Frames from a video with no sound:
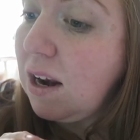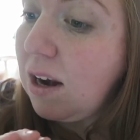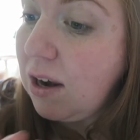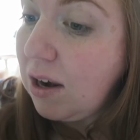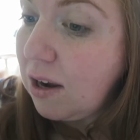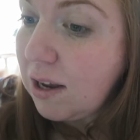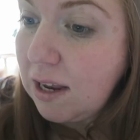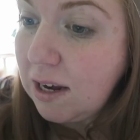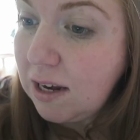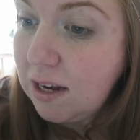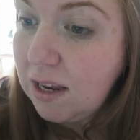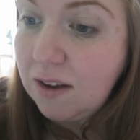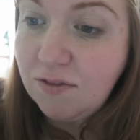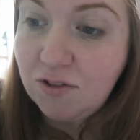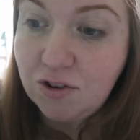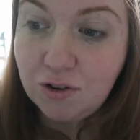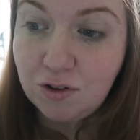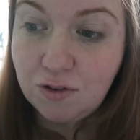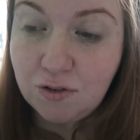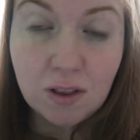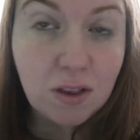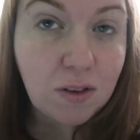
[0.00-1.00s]
Luckily, I've
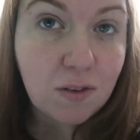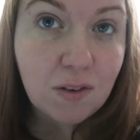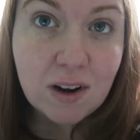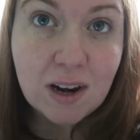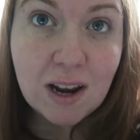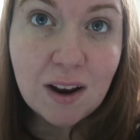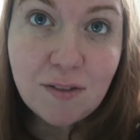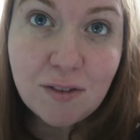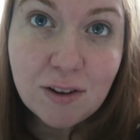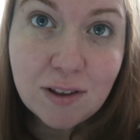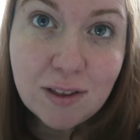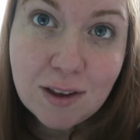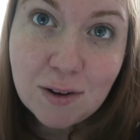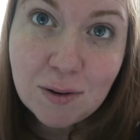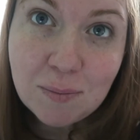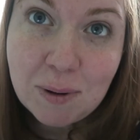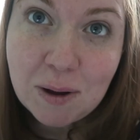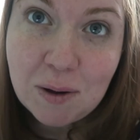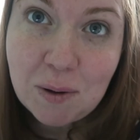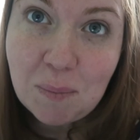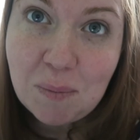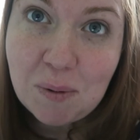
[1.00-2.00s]
just transferred everything on
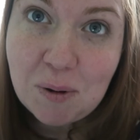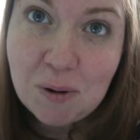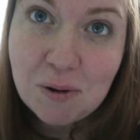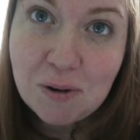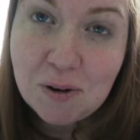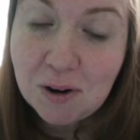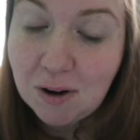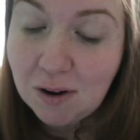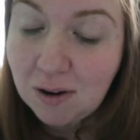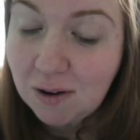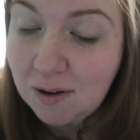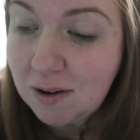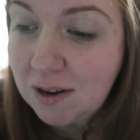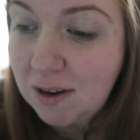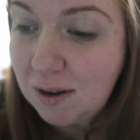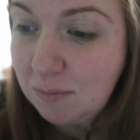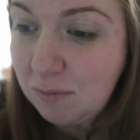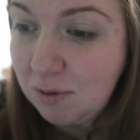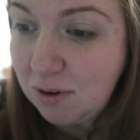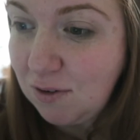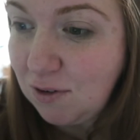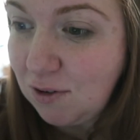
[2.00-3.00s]
my computer
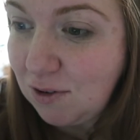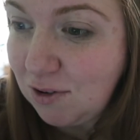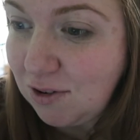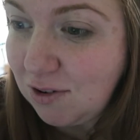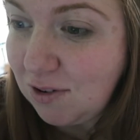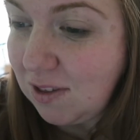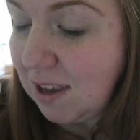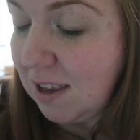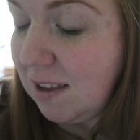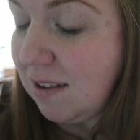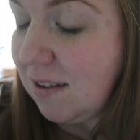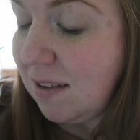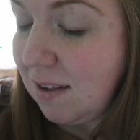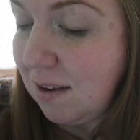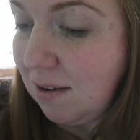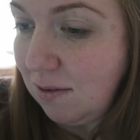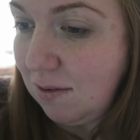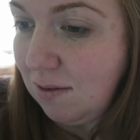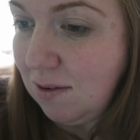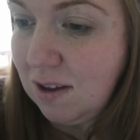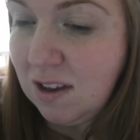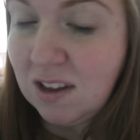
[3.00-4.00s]
previous to this,
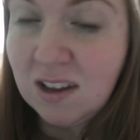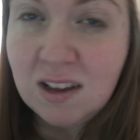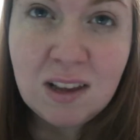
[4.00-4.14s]
so